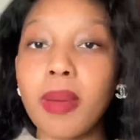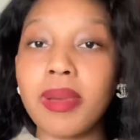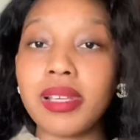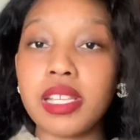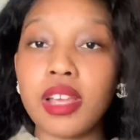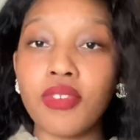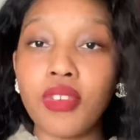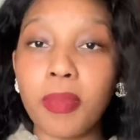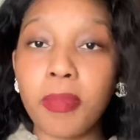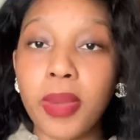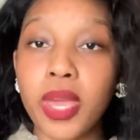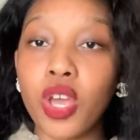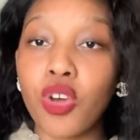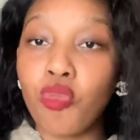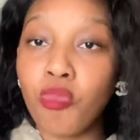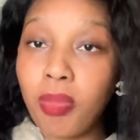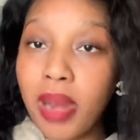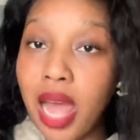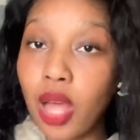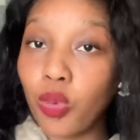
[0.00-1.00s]
myself a pair of
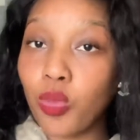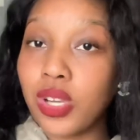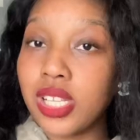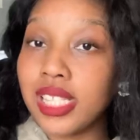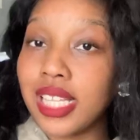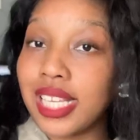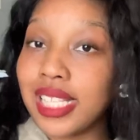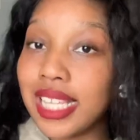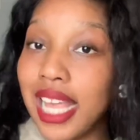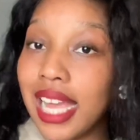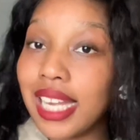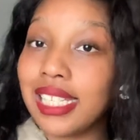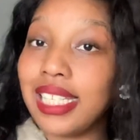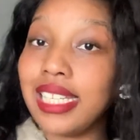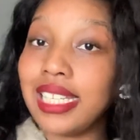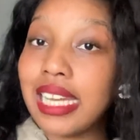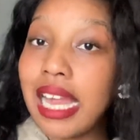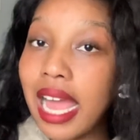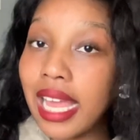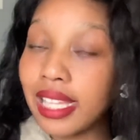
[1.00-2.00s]
black ones exactly
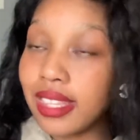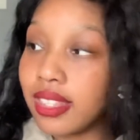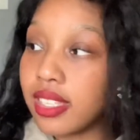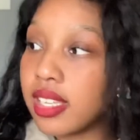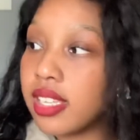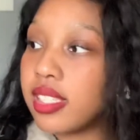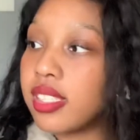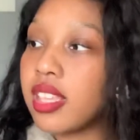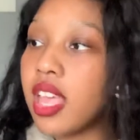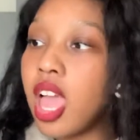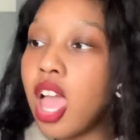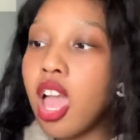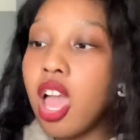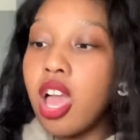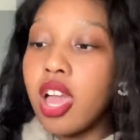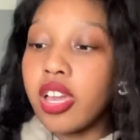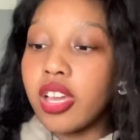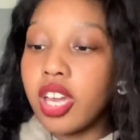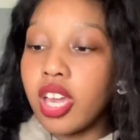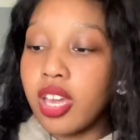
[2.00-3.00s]
like this,
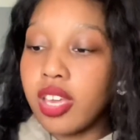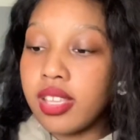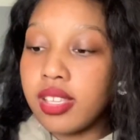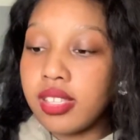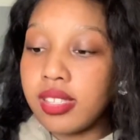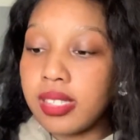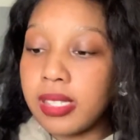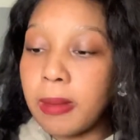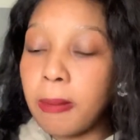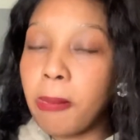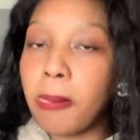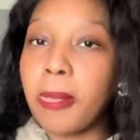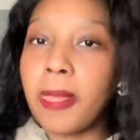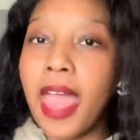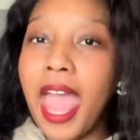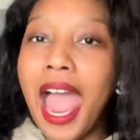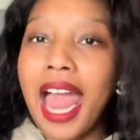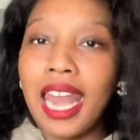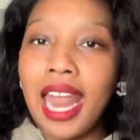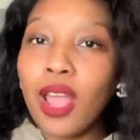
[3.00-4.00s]
because
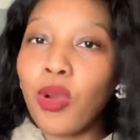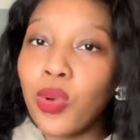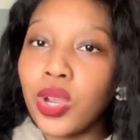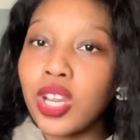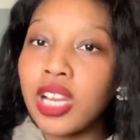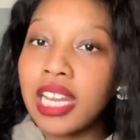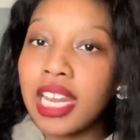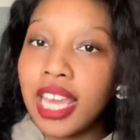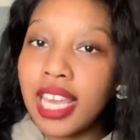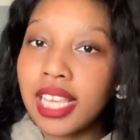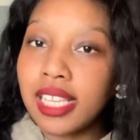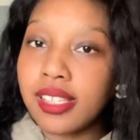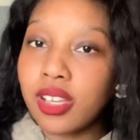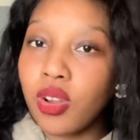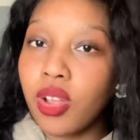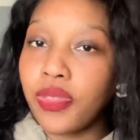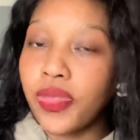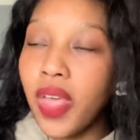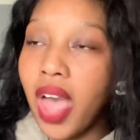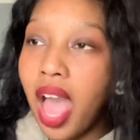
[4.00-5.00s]
I like wearing leggings
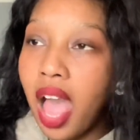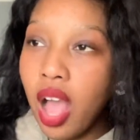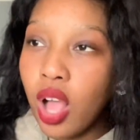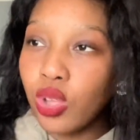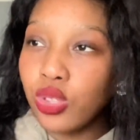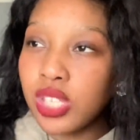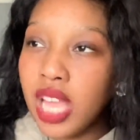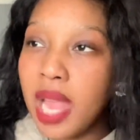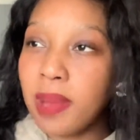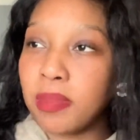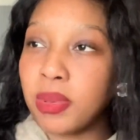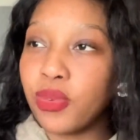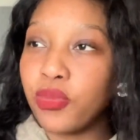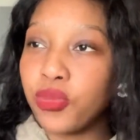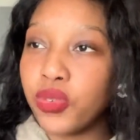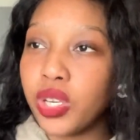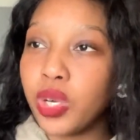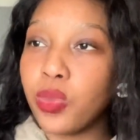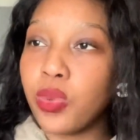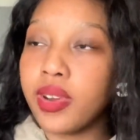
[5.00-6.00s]
around the house. I
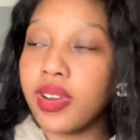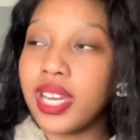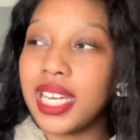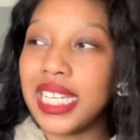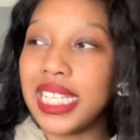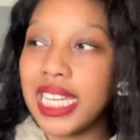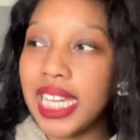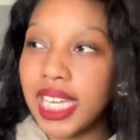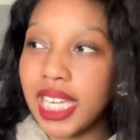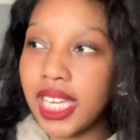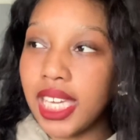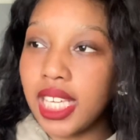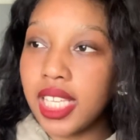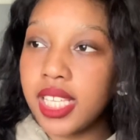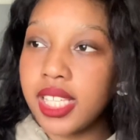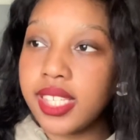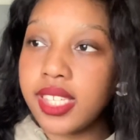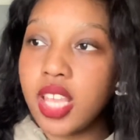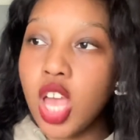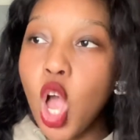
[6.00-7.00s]
prefer wearing
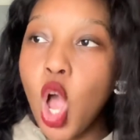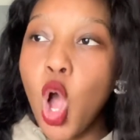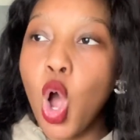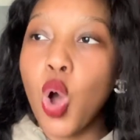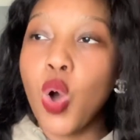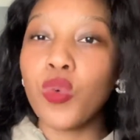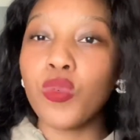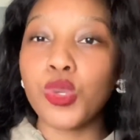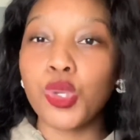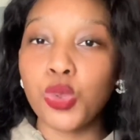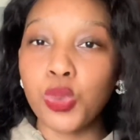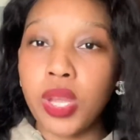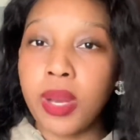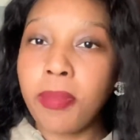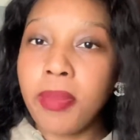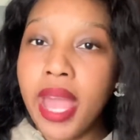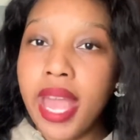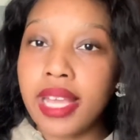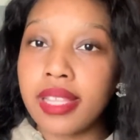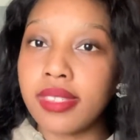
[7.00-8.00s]
leggings over
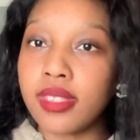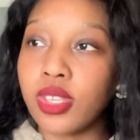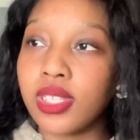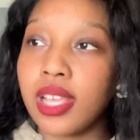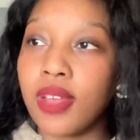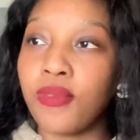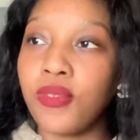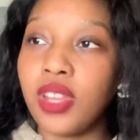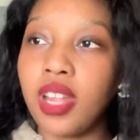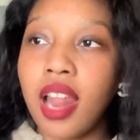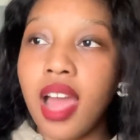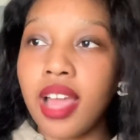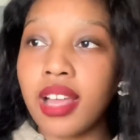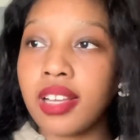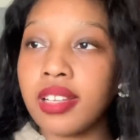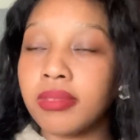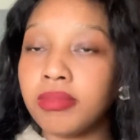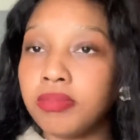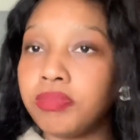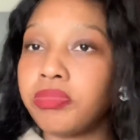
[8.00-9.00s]
sweatpants because I feel like,
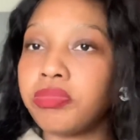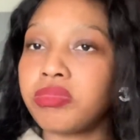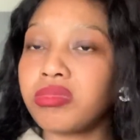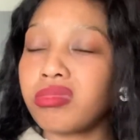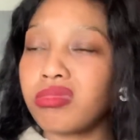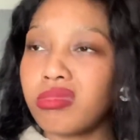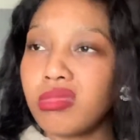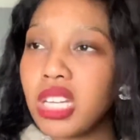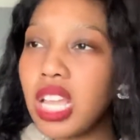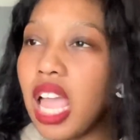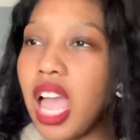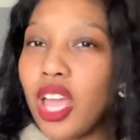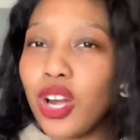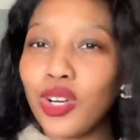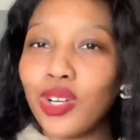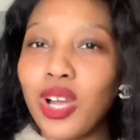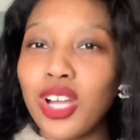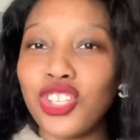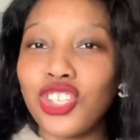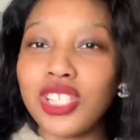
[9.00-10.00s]
I don't
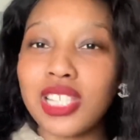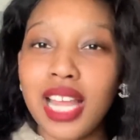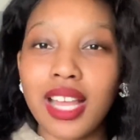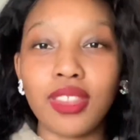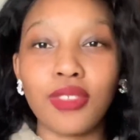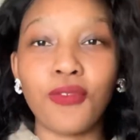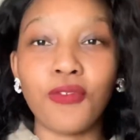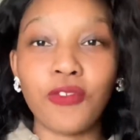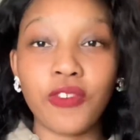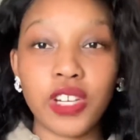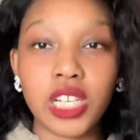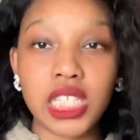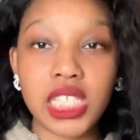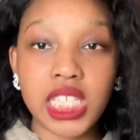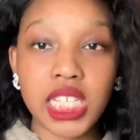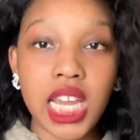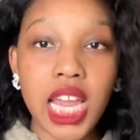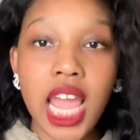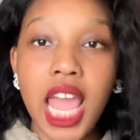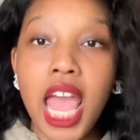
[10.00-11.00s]
know, I just like the fit
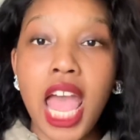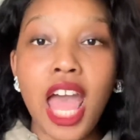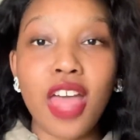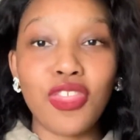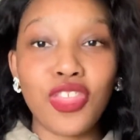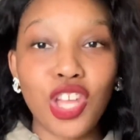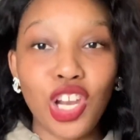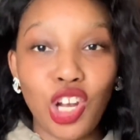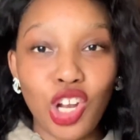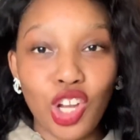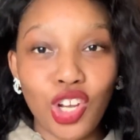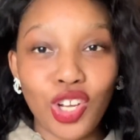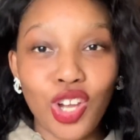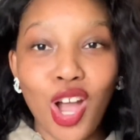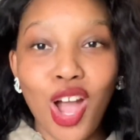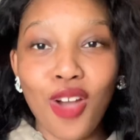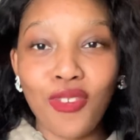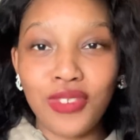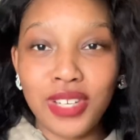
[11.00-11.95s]
and the look of